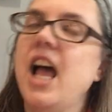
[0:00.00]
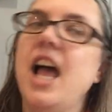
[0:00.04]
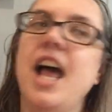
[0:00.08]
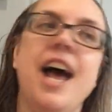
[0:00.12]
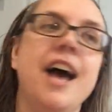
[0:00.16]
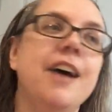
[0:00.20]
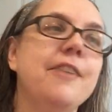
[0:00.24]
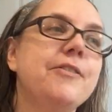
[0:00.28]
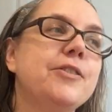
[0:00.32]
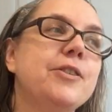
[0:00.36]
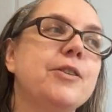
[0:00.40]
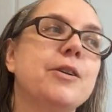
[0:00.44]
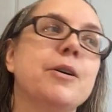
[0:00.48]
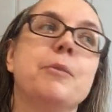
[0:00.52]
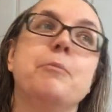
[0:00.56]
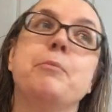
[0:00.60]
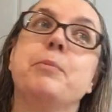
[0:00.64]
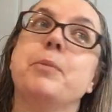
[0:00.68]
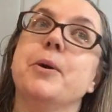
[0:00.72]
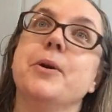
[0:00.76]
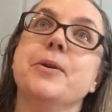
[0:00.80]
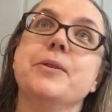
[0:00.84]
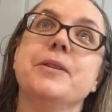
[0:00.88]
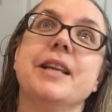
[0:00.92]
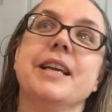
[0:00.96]
after a
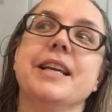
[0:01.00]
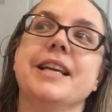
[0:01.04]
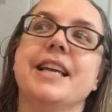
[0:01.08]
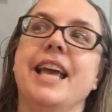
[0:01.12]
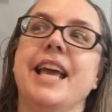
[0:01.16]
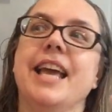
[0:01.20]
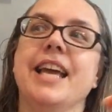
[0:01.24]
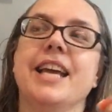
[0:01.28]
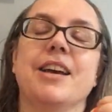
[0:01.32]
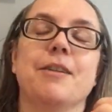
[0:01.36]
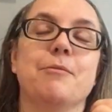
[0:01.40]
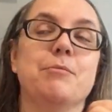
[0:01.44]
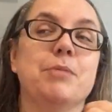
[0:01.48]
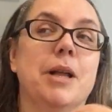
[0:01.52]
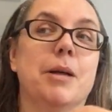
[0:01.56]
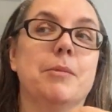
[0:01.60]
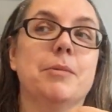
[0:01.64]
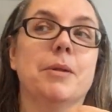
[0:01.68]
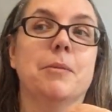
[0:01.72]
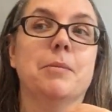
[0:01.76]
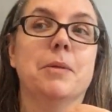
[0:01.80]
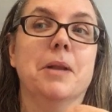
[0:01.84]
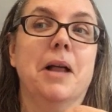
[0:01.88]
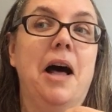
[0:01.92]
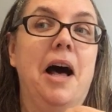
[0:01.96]
birthday cake of blah,
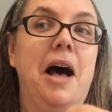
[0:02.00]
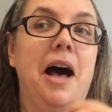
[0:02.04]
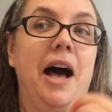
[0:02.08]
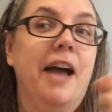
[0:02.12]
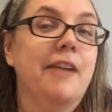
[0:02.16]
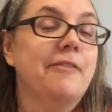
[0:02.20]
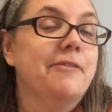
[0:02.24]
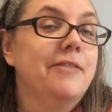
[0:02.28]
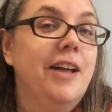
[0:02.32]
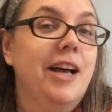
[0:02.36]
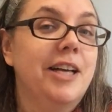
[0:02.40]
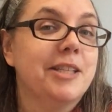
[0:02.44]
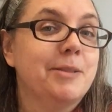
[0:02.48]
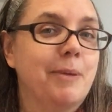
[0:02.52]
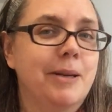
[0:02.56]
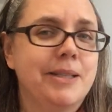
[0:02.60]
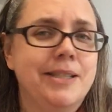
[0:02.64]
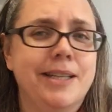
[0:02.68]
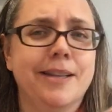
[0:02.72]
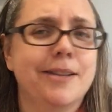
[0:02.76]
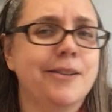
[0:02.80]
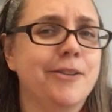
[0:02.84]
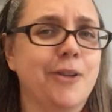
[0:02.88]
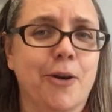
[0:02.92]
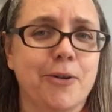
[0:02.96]
blah, blah, I floss my
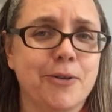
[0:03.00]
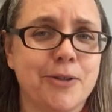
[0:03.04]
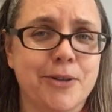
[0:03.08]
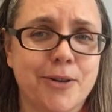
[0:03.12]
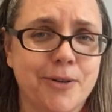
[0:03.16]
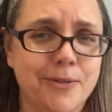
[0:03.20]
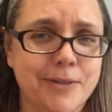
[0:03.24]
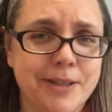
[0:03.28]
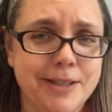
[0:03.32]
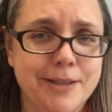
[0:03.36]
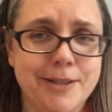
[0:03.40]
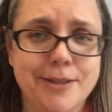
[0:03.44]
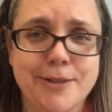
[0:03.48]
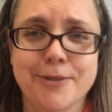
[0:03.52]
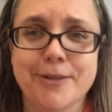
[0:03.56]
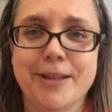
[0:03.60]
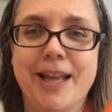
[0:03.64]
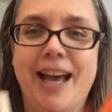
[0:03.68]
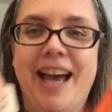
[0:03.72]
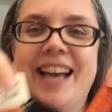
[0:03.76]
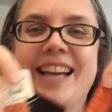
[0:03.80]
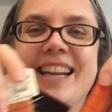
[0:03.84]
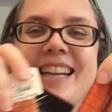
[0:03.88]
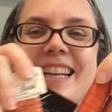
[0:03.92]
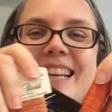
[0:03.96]
teeth. No, you don't need to do
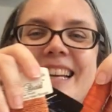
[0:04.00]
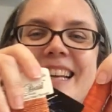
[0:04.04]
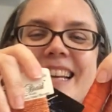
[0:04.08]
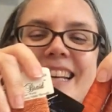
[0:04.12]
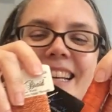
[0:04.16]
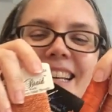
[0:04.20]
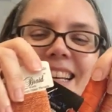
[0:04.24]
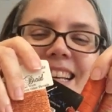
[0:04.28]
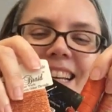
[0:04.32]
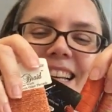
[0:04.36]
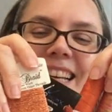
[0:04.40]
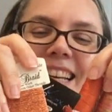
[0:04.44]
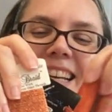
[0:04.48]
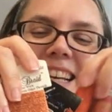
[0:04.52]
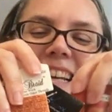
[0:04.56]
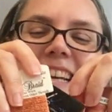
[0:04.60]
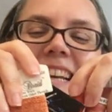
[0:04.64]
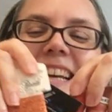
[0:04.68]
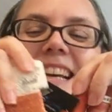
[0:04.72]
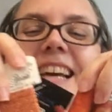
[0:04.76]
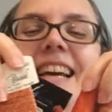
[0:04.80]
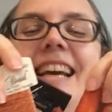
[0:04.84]
that.